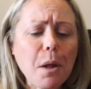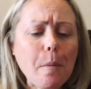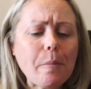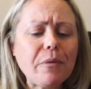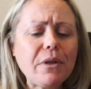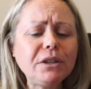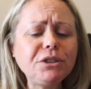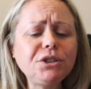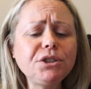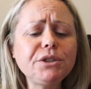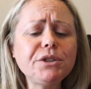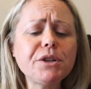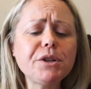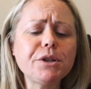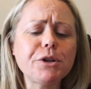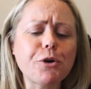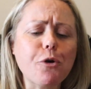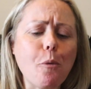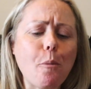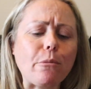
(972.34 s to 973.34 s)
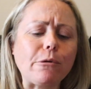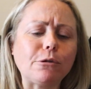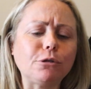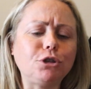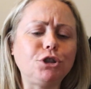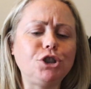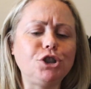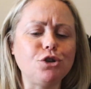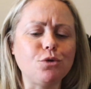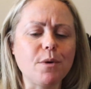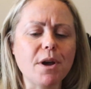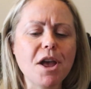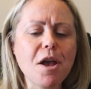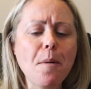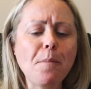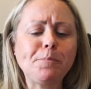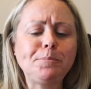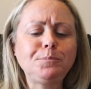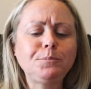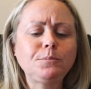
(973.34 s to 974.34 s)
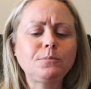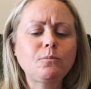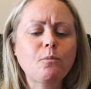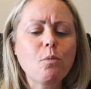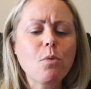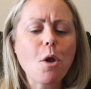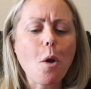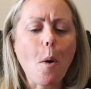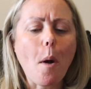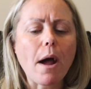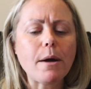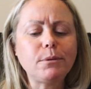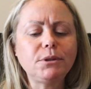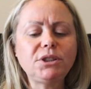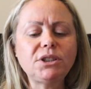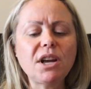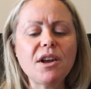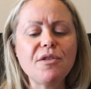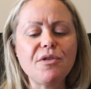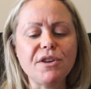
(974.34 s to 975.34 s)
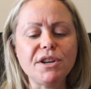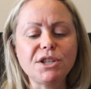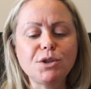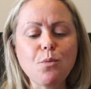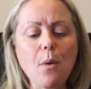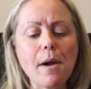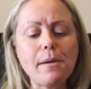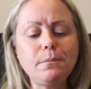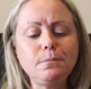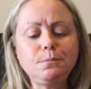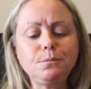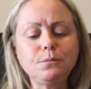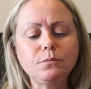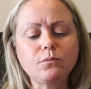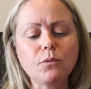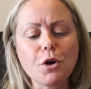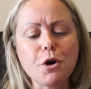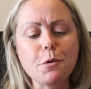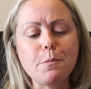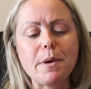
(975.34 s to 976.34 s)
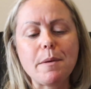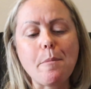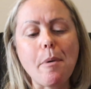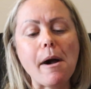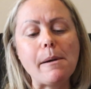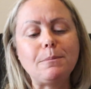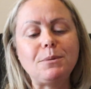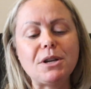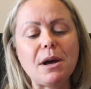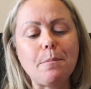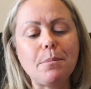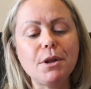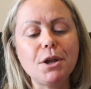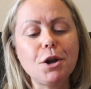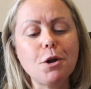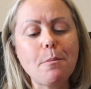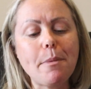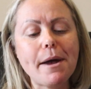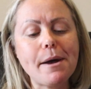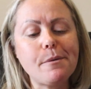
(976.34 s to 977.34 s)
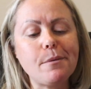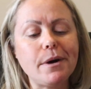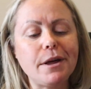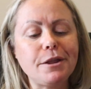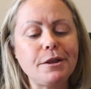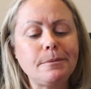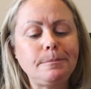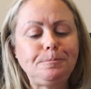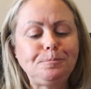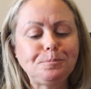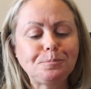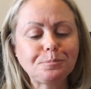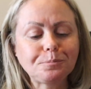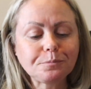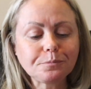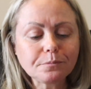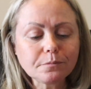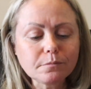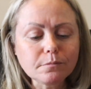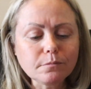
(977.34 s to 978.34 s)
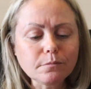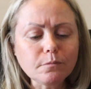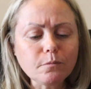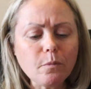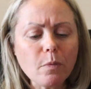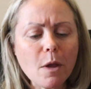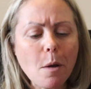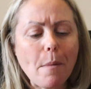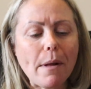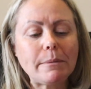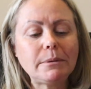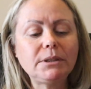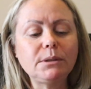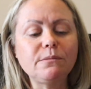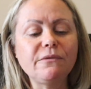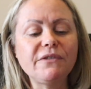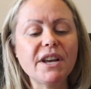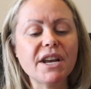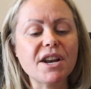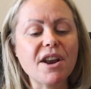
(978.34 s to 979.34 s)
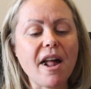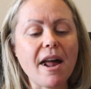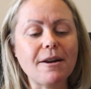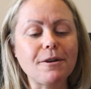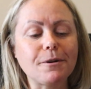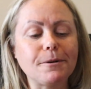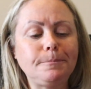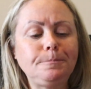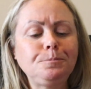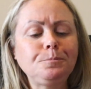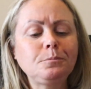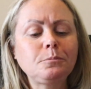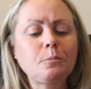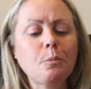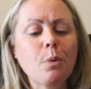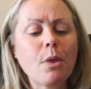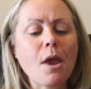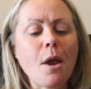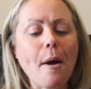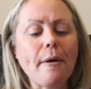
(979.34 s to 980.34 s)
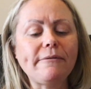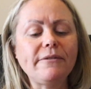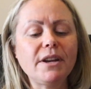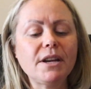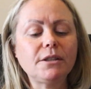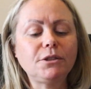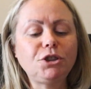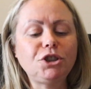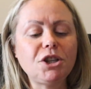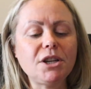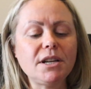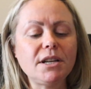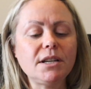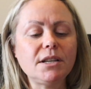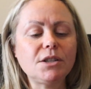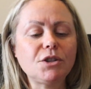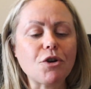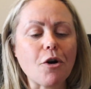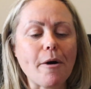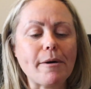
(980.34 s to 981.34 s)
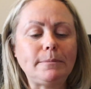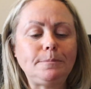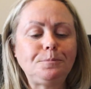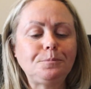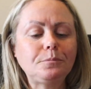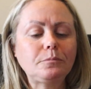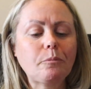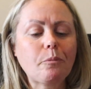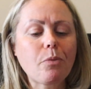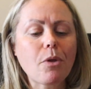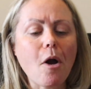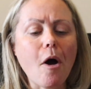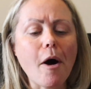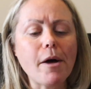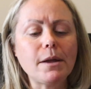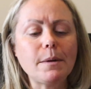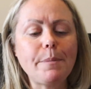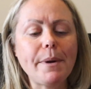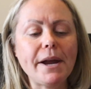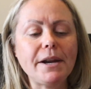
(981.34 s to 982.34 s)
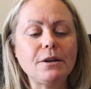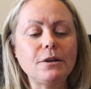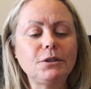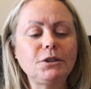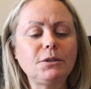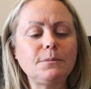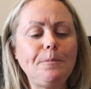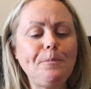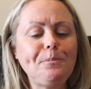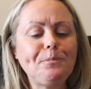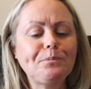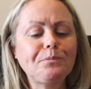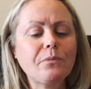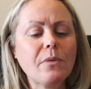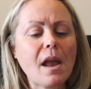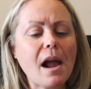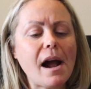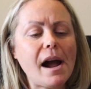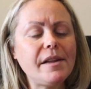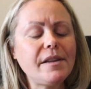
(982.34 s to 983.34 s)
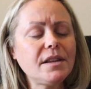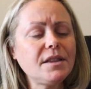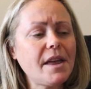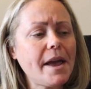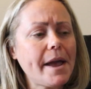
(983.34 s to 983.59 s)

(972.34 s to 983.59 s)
This is a little more chewy. I would say this one could be pumped up a little bit with maybe some vegan egg or vegan cheese or jalapenos. I